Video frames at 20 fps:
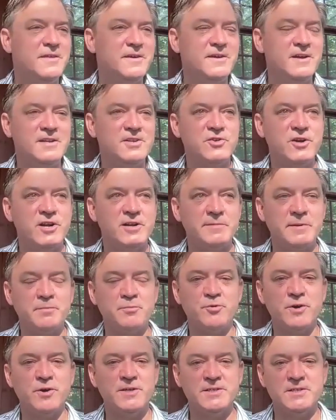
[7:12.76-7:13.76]
think I try to be
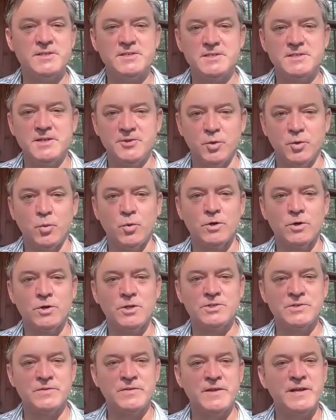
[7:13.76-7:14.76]
present in the
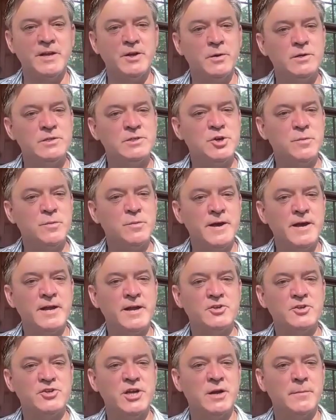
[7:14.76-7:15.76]
world so they can always go back
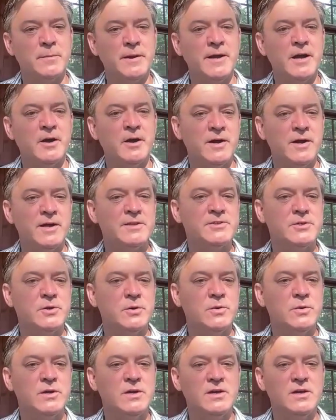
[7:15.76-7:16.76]
and check me out, right?
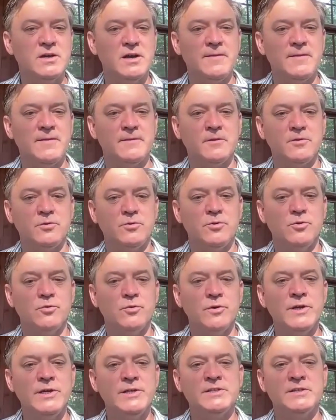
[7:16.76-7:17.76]
So I think the
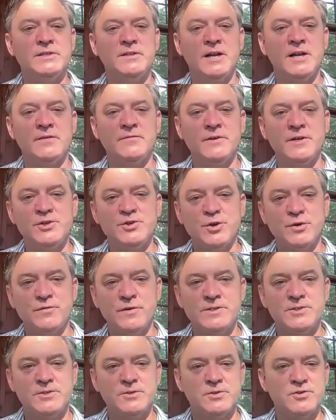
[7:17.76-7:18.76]
reason a lot of venture
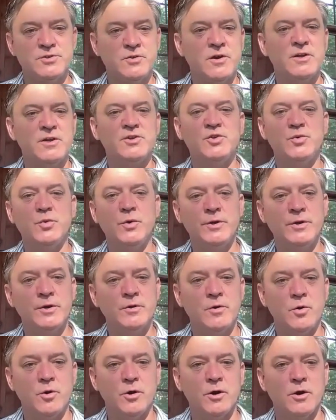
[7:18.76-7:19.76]
investors are on
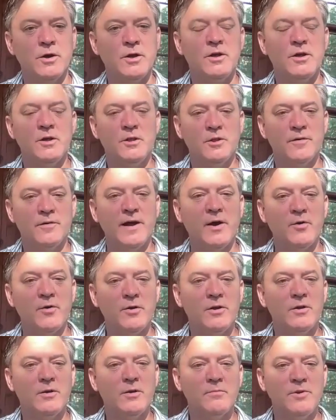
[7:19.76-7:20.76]
Twitter or they're
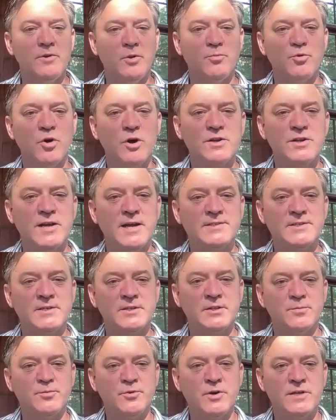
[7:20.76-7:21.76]
out,
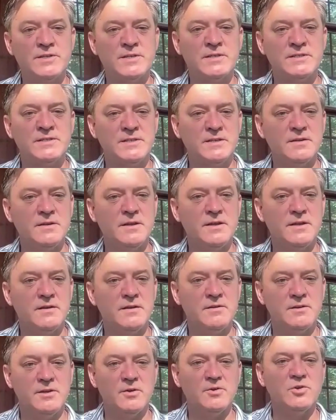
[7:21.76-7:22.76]
broadcasting their presence
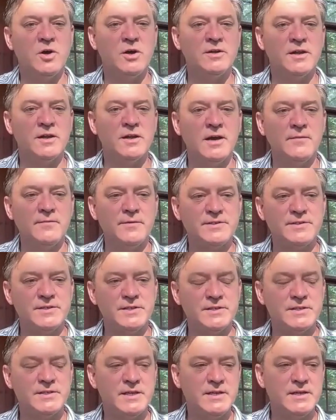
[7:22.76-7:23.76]
in talking at
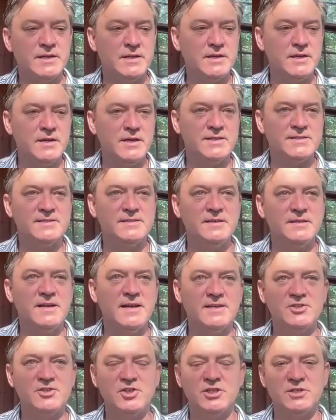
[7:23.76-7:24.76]
conferences is
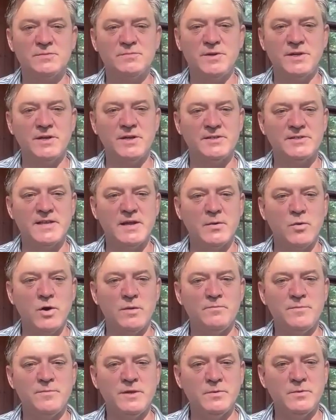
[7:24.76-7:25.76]
not just because they
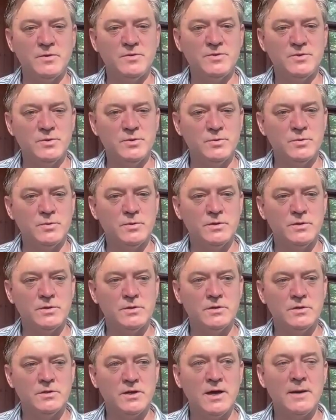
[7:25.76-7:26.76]
want people to
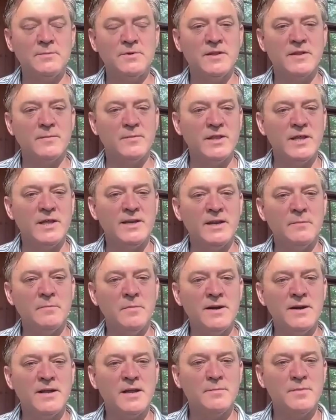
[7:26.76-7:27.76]
come to them when they need
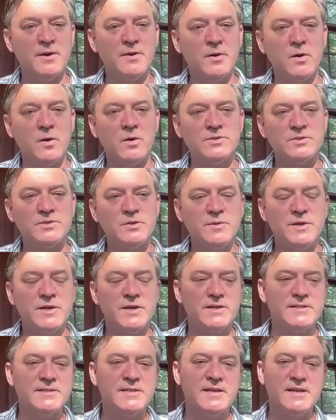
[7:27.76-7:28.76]
money, but also
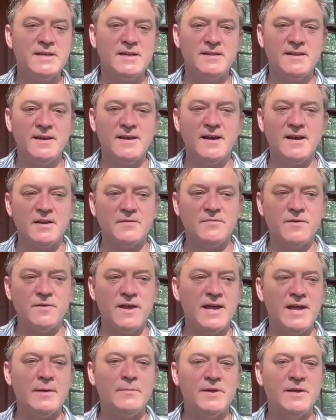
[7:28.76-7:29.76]
because that kind of
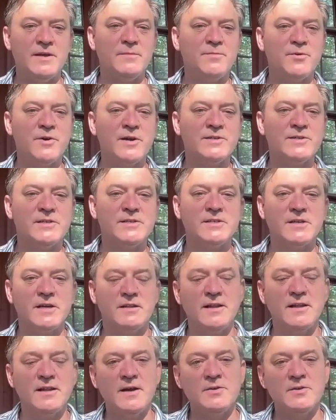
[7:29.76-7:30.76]
ambient presence
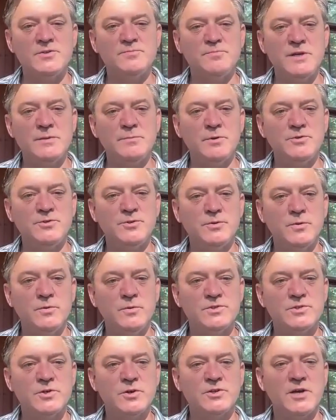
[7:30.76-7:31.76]
allows people to
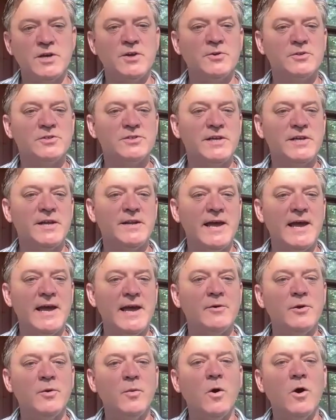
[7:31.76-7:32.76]
start to understand
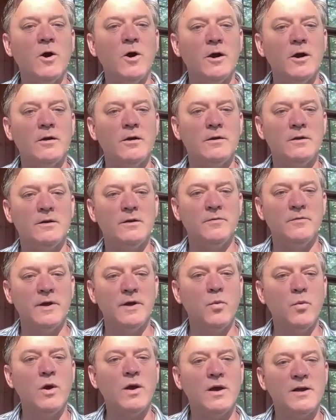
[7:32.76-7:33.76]
how you are,
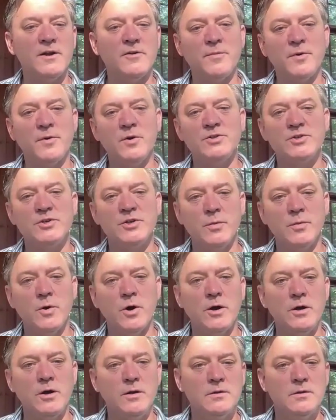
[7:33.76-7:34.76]
right? What kind of person you
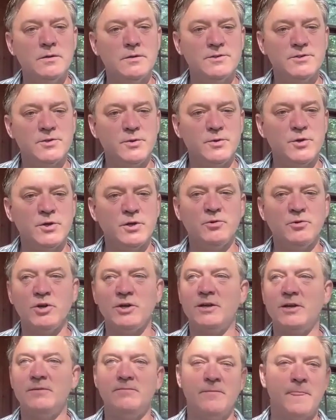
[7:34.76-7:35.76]
are. So you can
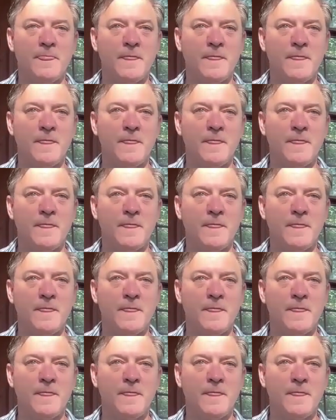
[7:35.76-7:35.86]
look at